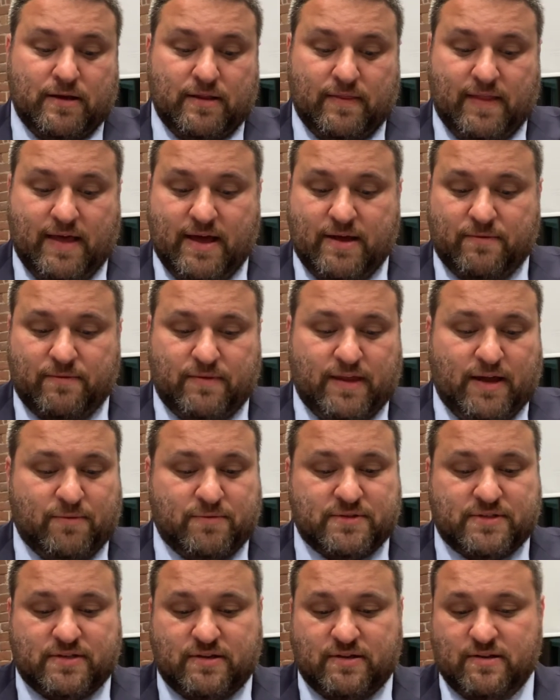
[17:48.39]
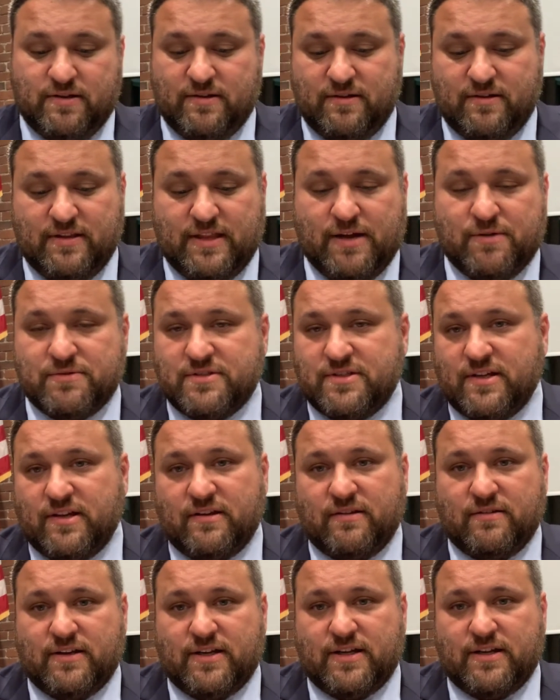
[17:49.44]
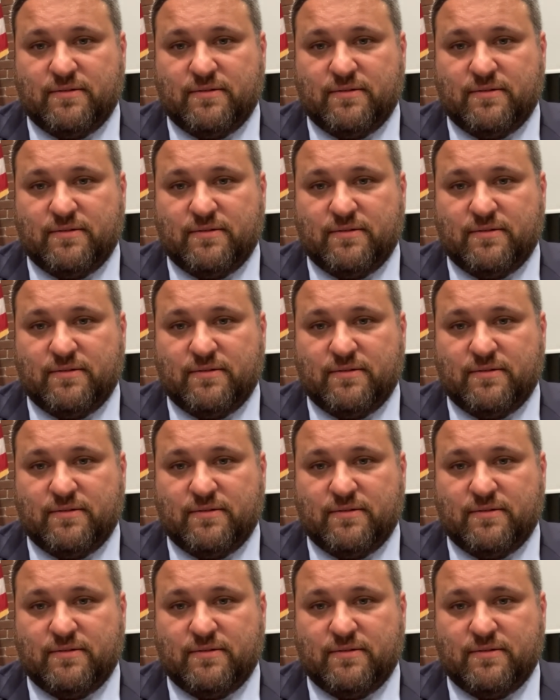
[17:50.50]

That was it.